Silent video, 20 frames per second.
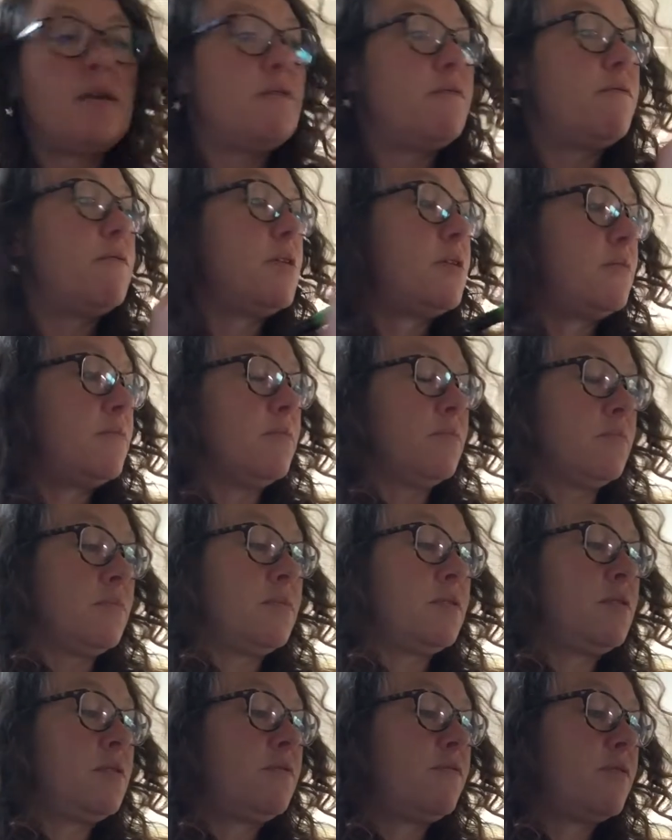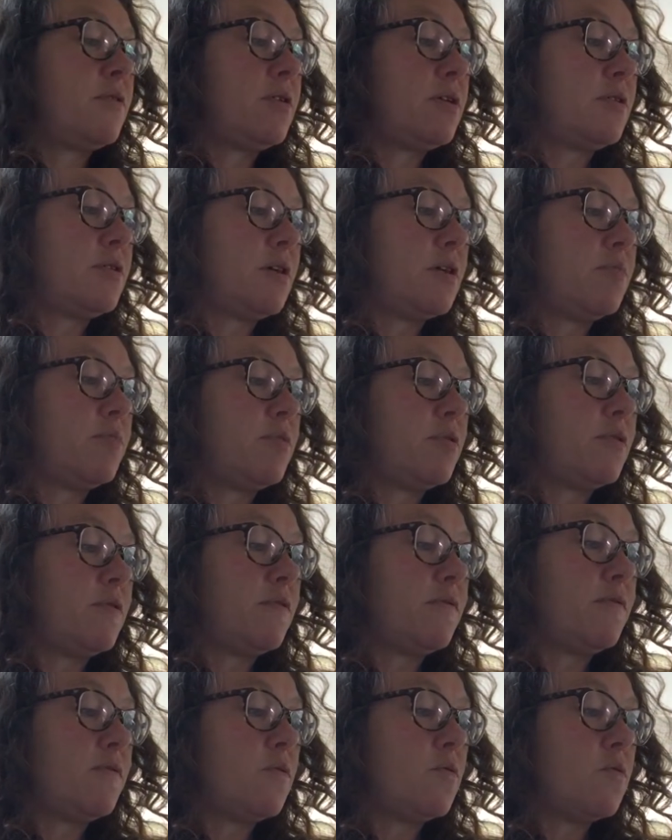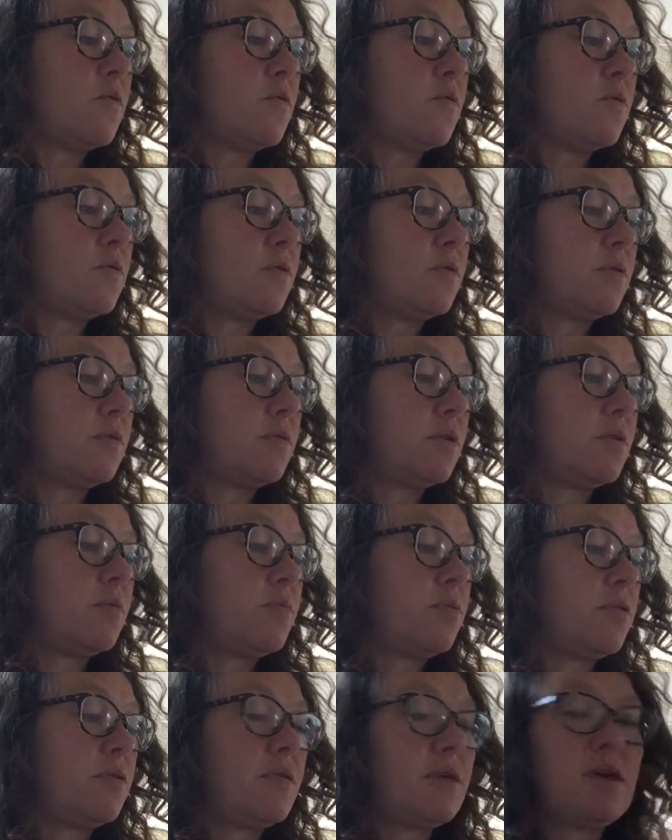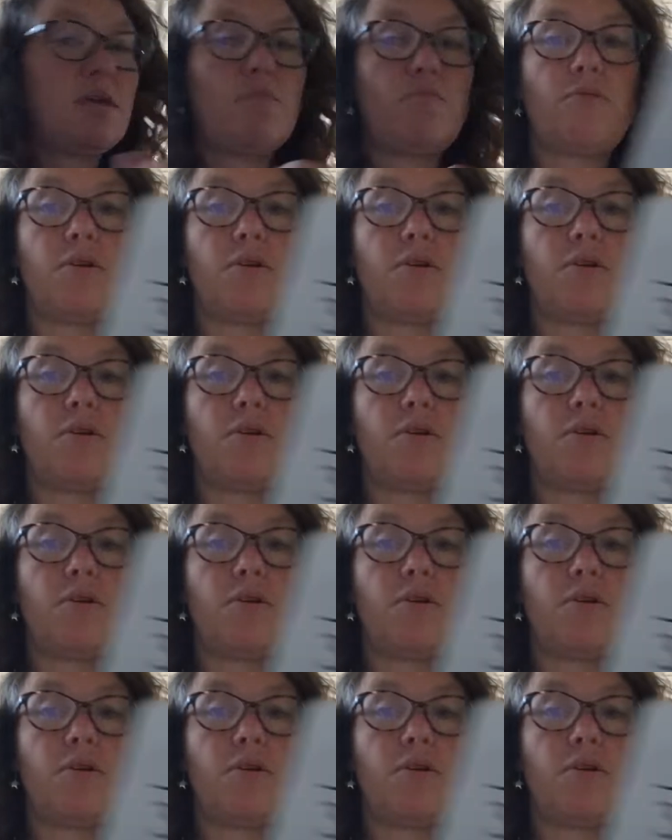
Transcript: if we divide that by 4, so we're going to put that in